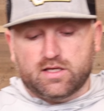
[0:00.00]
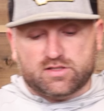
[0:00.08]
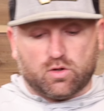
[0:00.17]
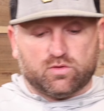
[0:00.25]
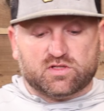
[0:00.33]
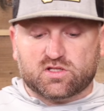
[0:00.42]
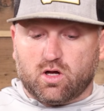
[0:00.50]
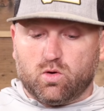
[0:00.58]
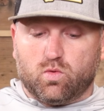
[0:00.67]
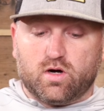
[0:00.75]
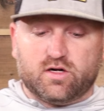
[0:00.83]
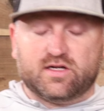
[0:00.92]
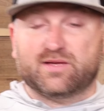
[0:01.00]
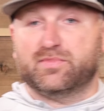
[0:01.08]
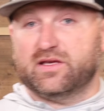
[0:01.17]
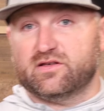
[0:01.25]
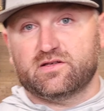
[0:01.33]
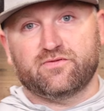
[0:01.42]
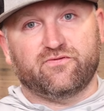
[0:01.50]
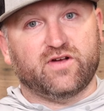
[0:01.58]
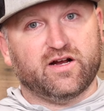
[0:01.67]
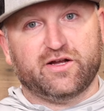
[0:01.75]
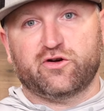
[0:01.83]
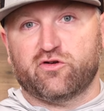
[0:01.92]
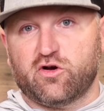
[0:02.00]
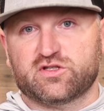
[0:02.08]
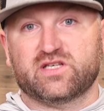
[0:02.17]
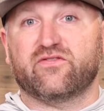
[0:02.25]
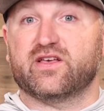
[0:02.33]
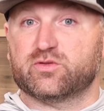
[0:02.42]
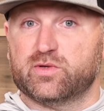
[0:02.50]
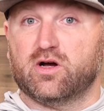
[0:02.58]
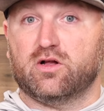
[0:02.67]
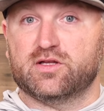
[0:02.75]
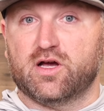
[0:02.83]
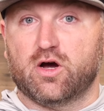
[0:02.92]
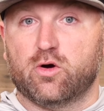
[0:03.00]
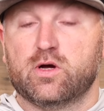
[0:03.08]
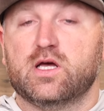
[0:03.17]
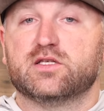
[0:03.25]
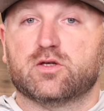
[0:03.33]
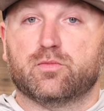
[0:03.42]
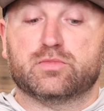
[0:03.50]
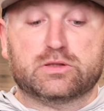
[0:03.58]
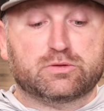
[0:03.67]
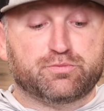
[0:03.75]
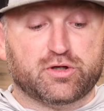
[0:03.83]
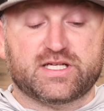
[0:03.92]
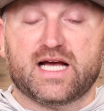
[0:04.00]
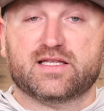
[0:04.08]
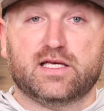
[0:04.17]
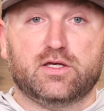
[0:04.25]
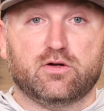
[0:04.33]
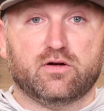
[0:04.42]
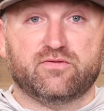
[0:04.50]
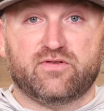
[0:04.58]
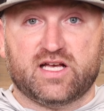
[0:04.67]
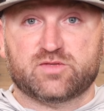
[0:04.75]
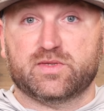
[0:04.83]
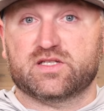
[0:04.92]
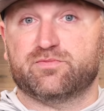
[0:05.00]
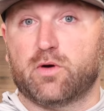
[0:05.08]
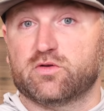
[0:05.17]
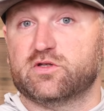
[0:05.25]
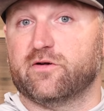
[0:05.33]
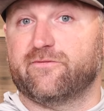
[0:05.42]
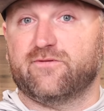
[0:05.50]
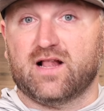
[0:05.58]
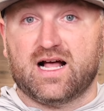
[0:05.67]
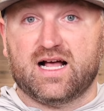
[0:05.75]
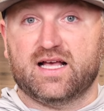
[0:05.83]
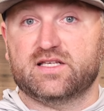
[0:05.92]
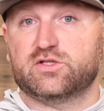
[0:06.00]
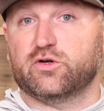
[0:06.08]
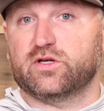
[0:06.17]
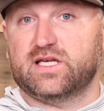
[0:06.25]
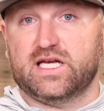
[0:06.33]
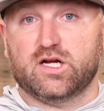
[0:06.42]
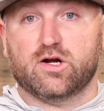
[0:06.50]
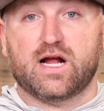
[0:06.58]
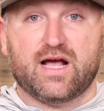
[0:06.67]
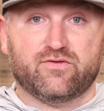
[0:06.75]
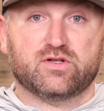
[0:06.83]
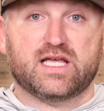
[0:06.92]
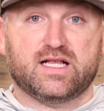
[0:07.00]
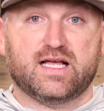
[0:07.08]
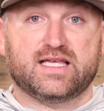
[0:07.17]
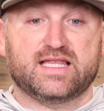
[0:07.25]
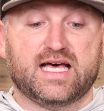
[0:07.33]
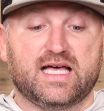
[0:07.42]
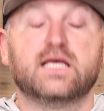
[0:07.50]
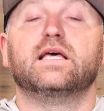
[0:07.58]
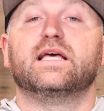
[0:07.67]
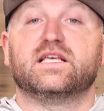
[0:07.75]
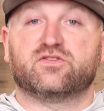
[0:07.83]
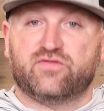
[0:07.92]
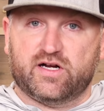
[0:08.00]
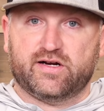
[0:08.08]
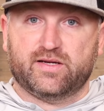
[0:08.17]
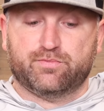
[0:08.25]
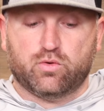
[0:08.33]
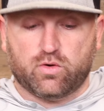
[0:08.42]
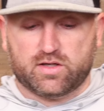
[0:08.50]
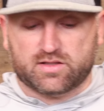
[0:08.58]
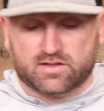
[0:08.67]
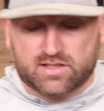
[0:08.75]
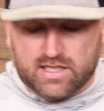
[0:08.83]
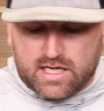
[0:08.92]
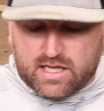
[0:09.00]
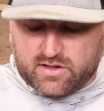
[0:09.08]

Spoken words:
So salt water can be very corrosive, as we all know. So protecting your investments, both your flies, your gear, everything like that is very important.